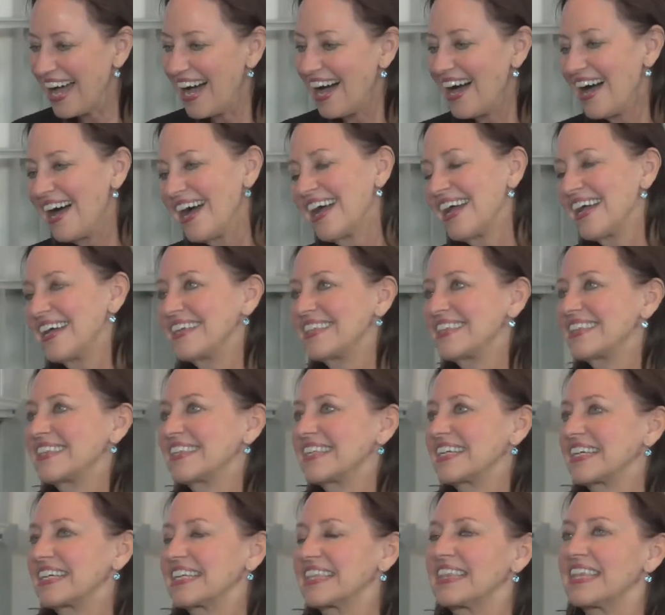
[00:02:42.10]
I
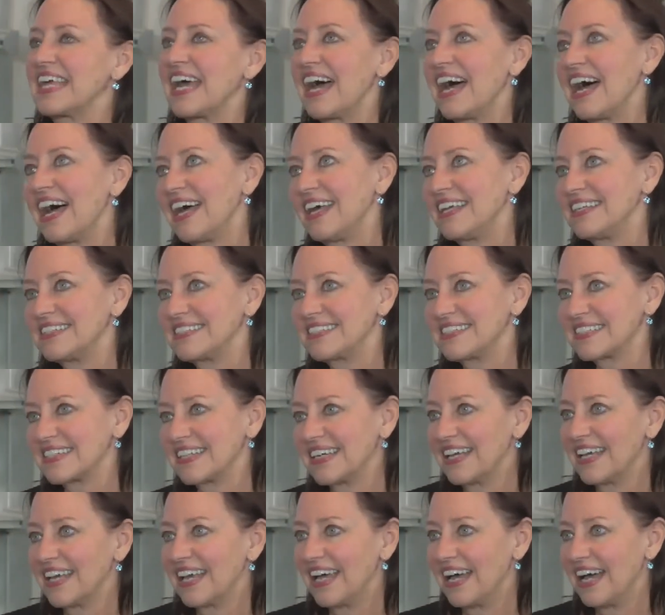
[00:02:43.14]
think that
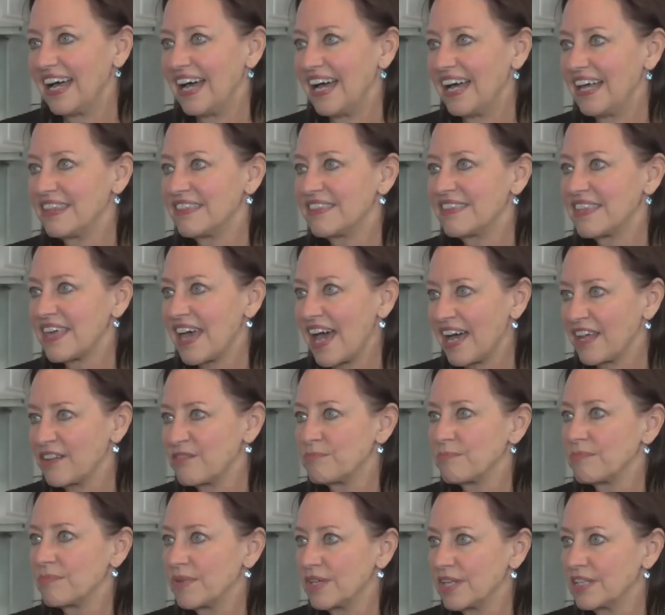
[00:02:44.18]

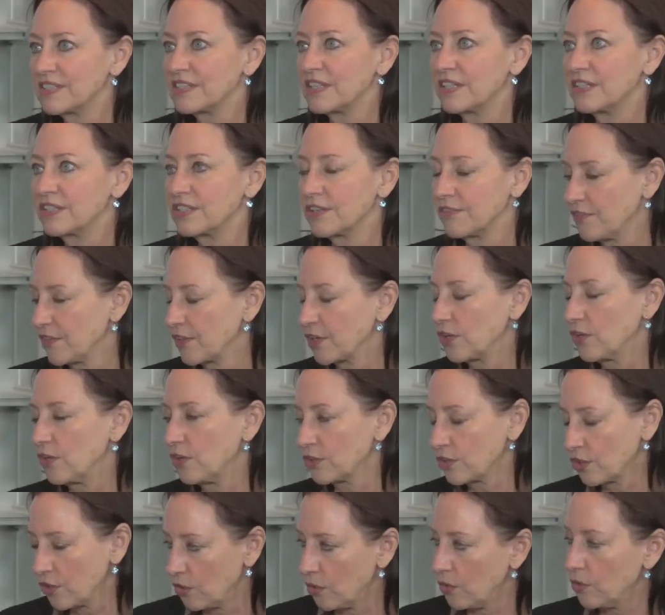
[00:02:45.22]
is a
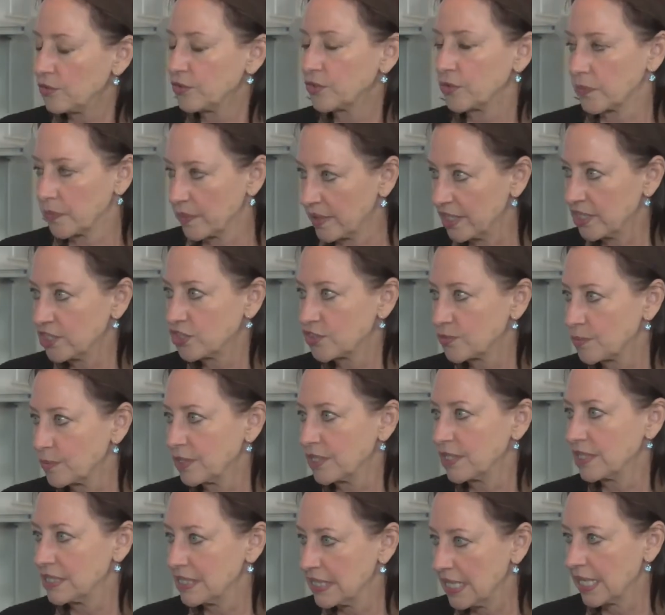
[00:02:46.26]
difficult goal to reach when
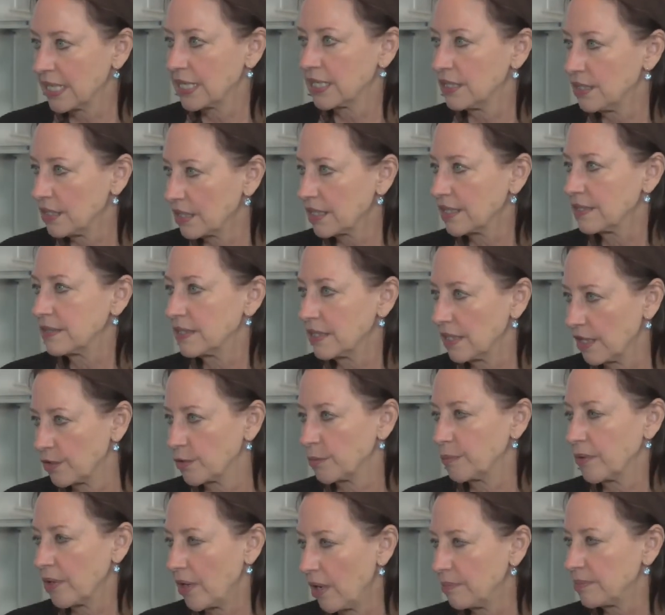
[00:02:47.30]
you take a look at the other
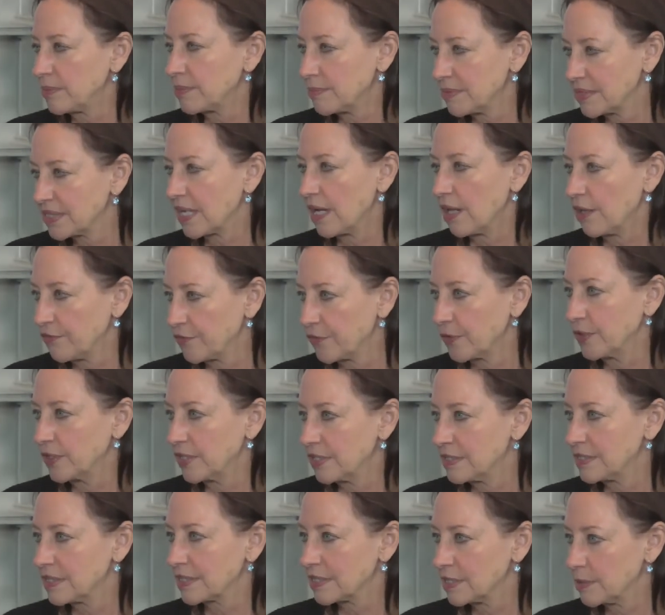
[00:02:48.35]
problems California
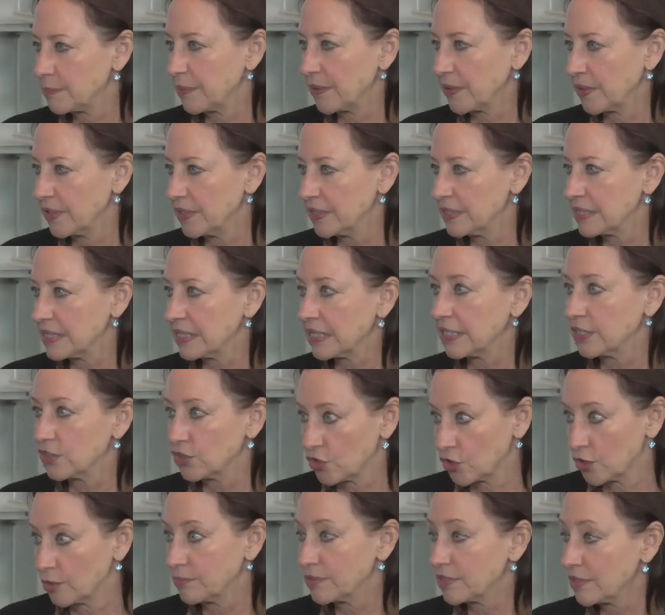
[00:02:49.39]
is experiencing in
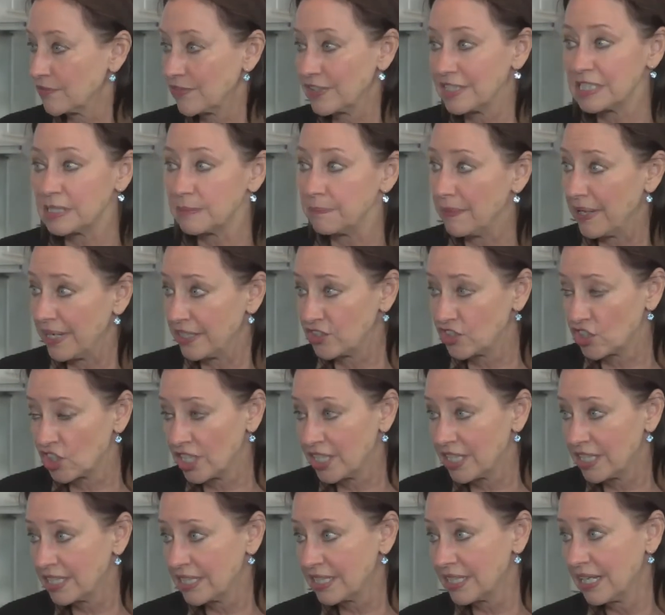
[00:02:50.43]
terms of its
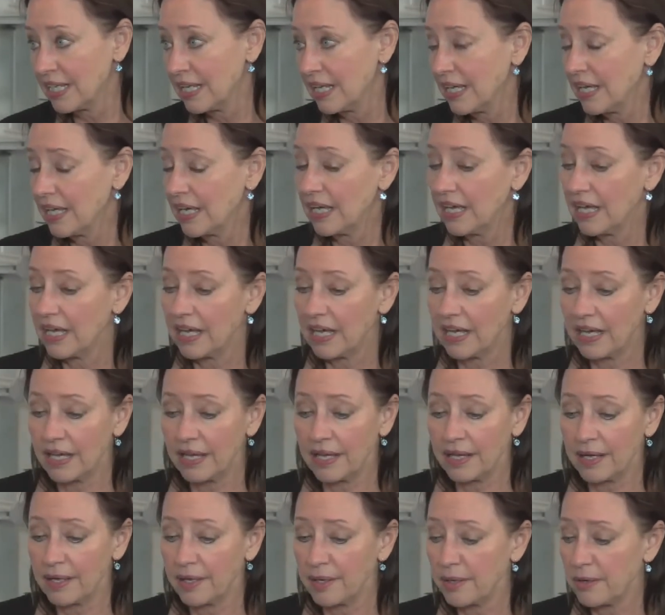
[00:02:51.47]
budget.
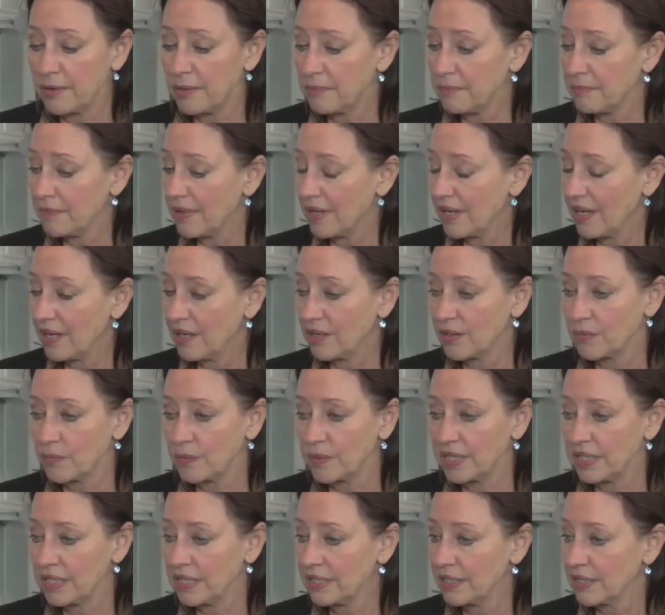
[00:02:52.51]
And
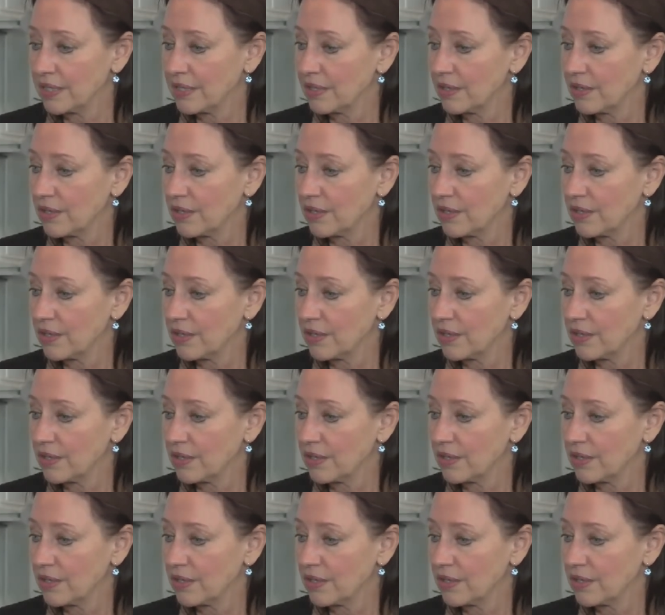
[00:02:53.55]
we